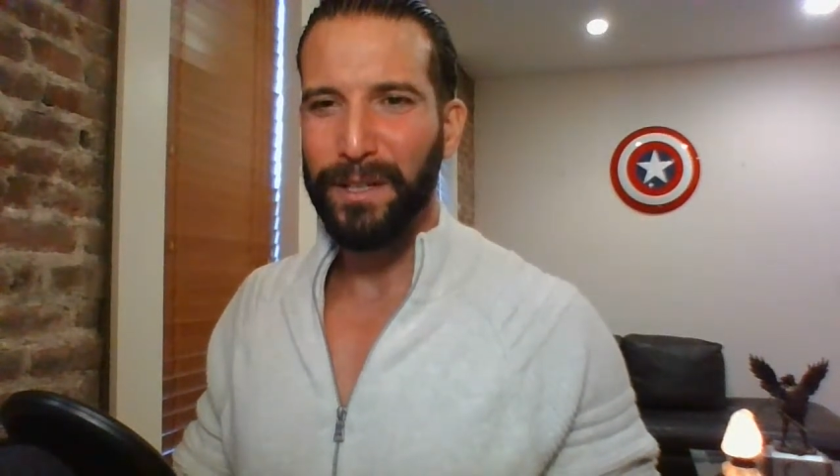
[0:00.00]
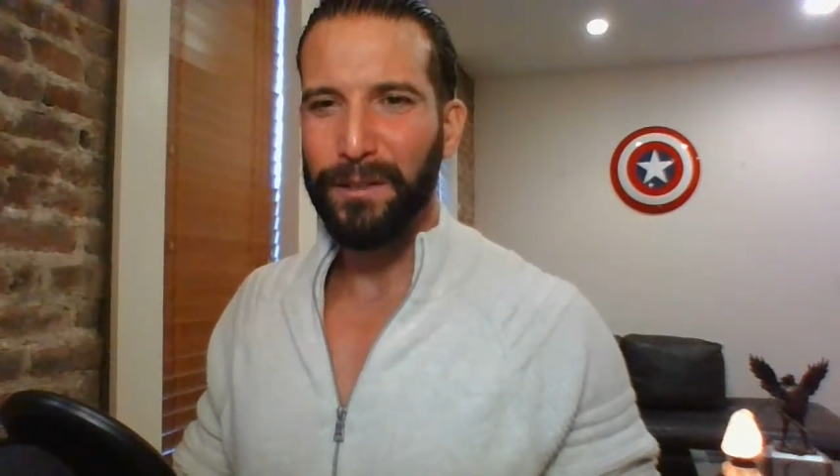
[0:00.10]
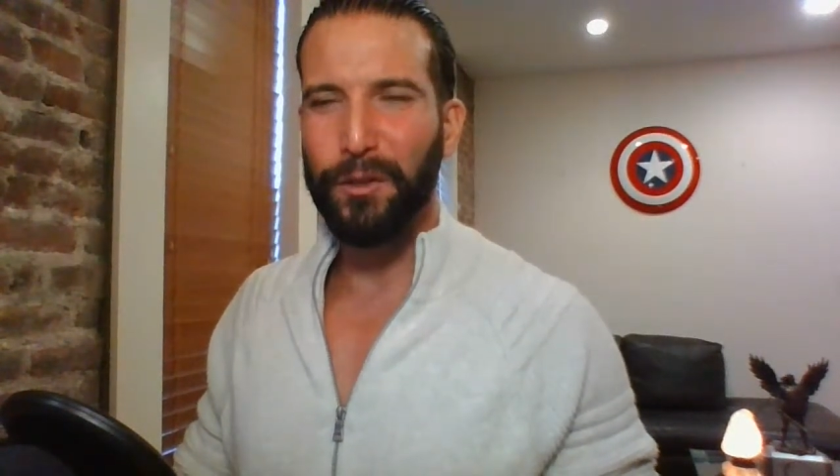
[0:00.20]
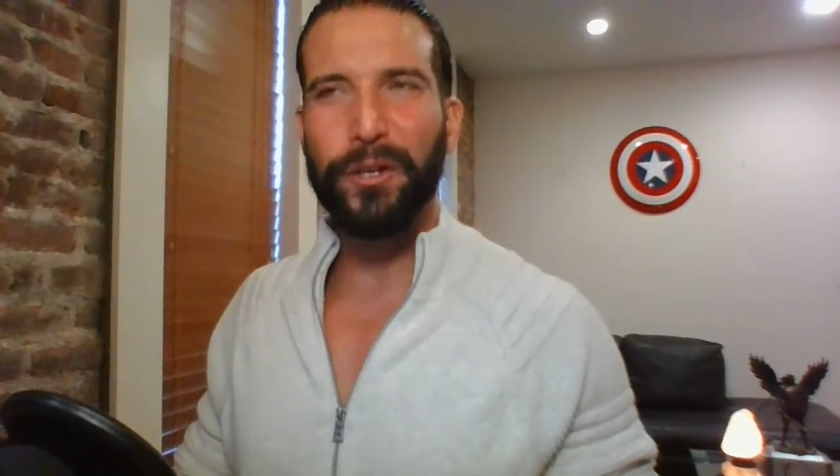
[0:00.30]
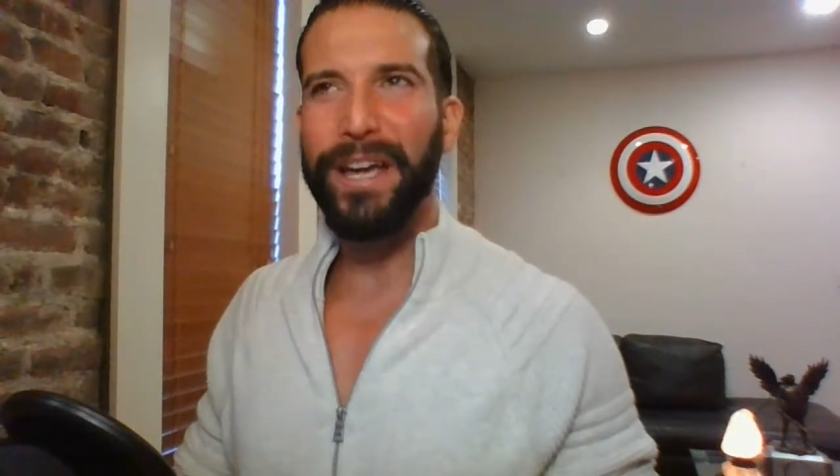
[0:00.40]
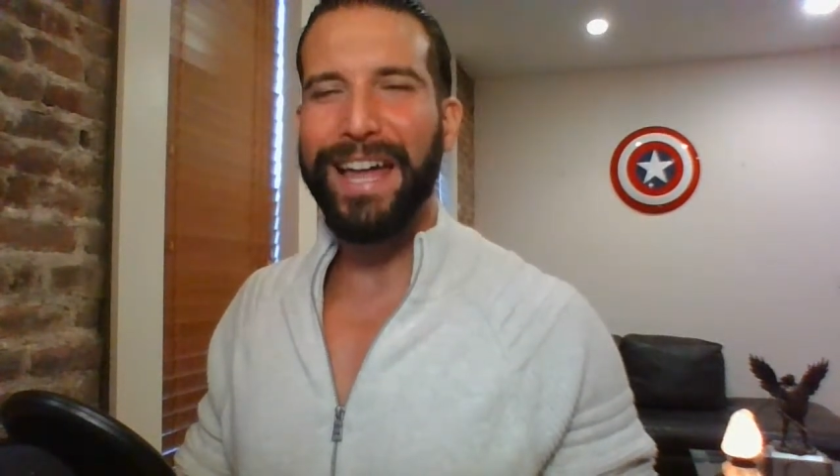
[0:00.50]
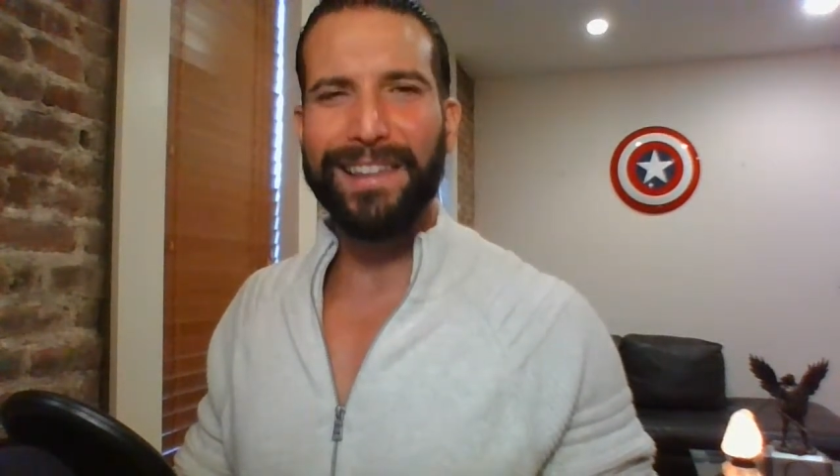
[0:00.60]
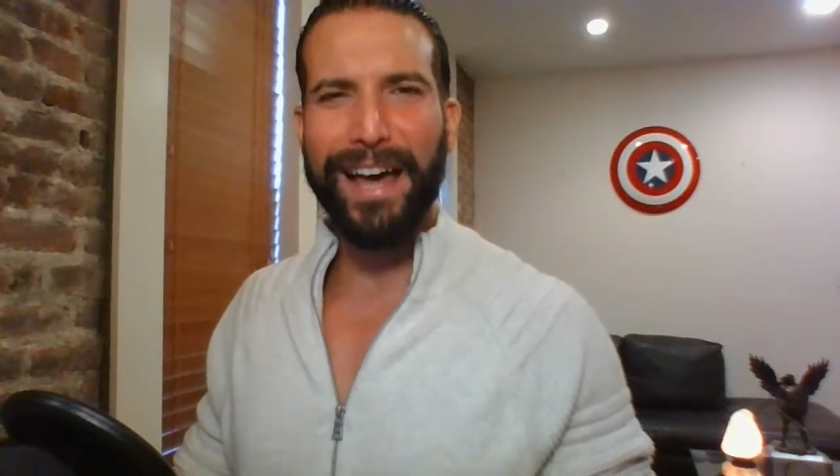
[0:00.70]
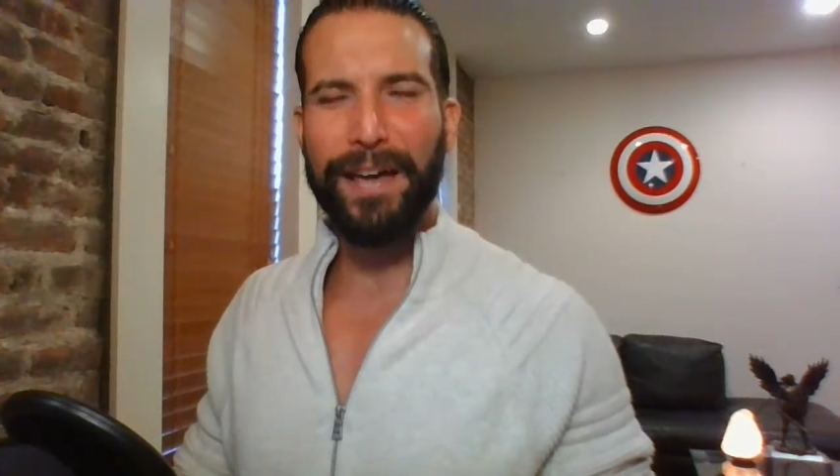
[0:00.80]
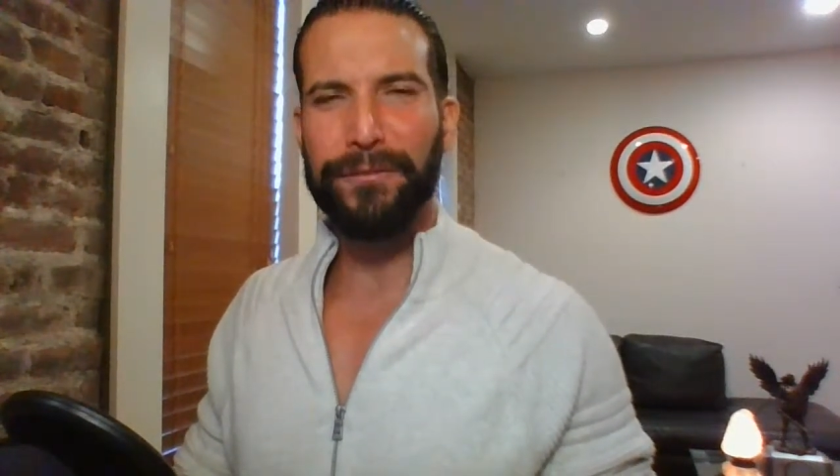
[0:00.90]
looking at
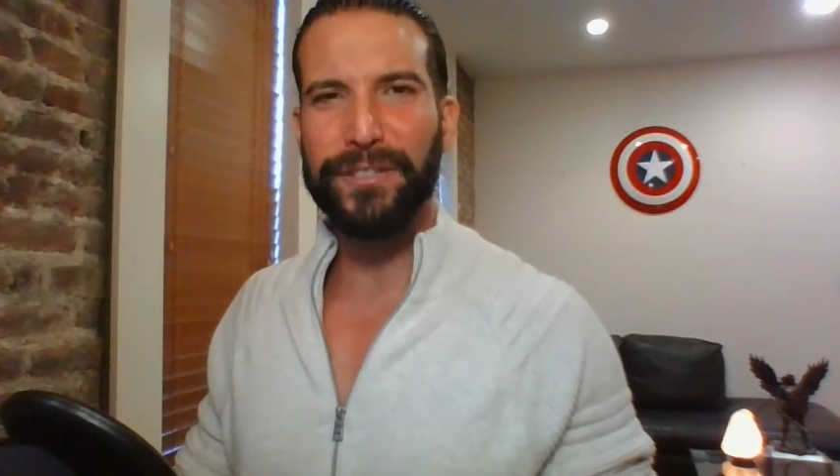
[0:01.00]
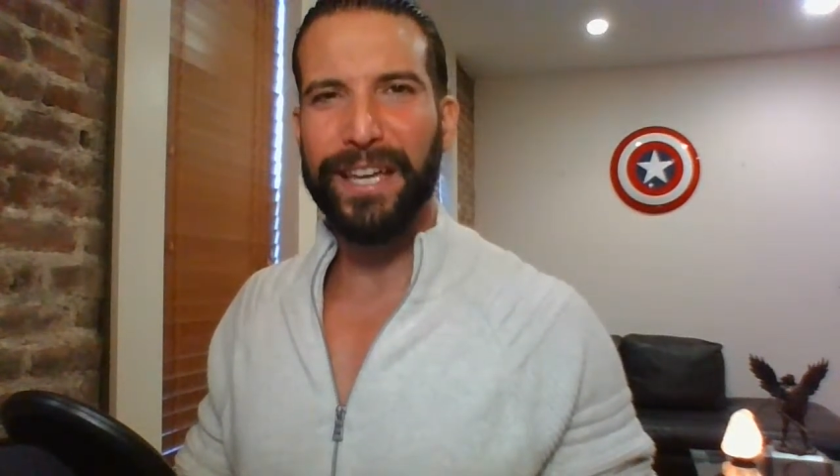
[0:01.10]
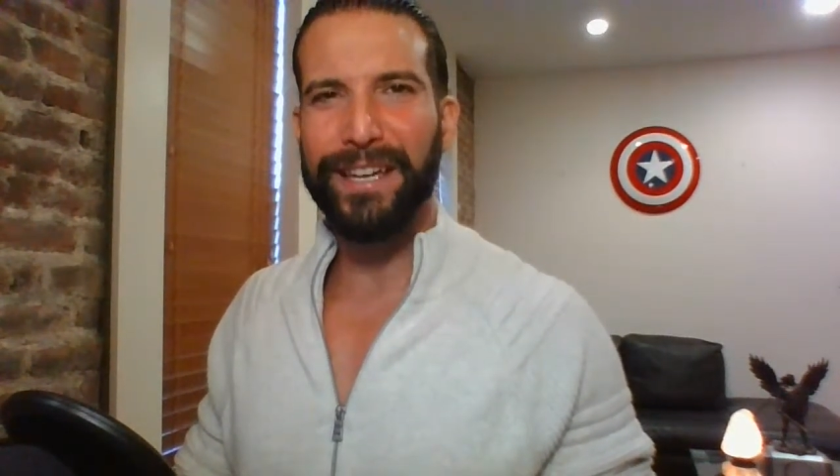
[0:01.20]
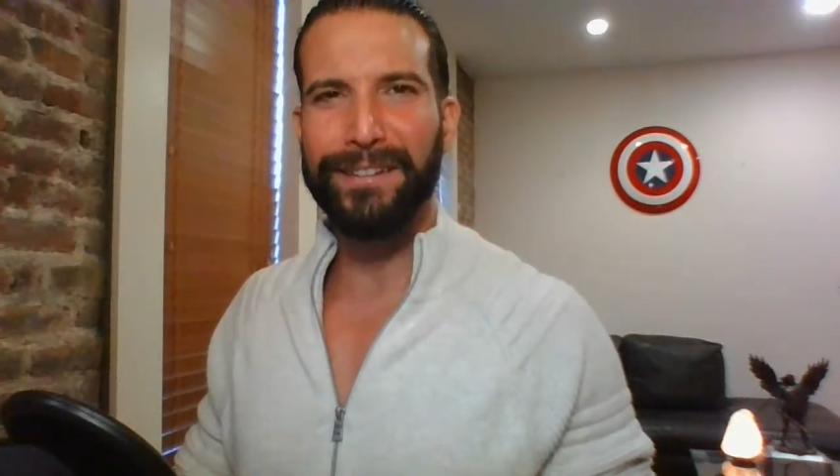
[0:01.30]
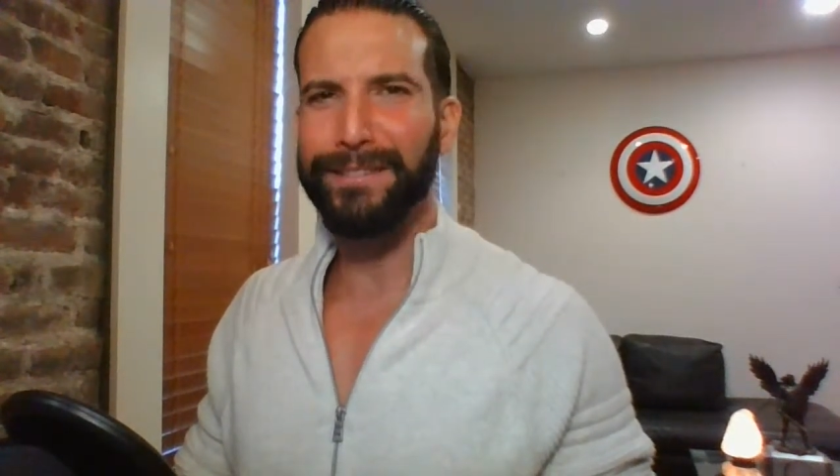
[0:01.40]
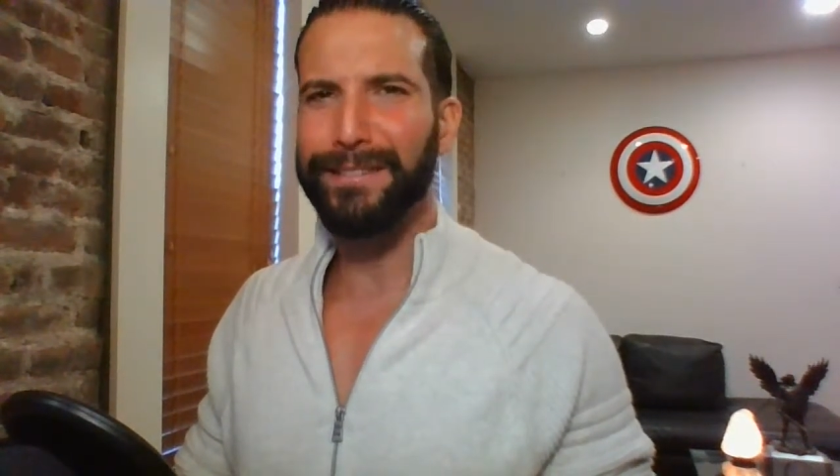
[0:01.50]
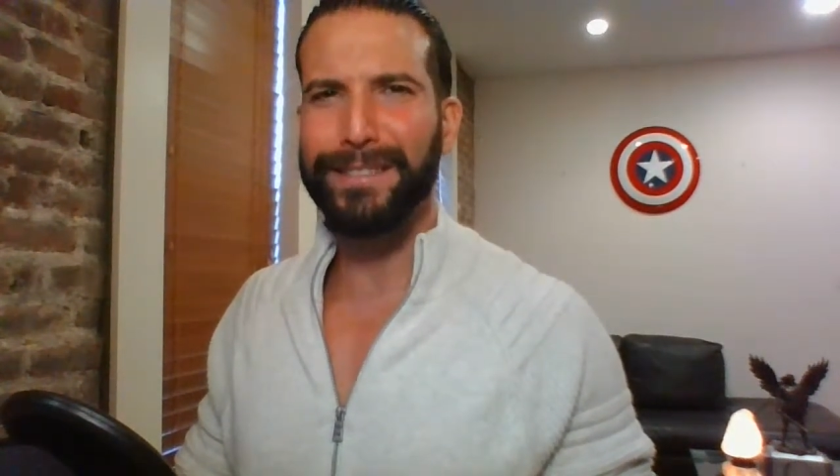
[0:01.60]
life, saying,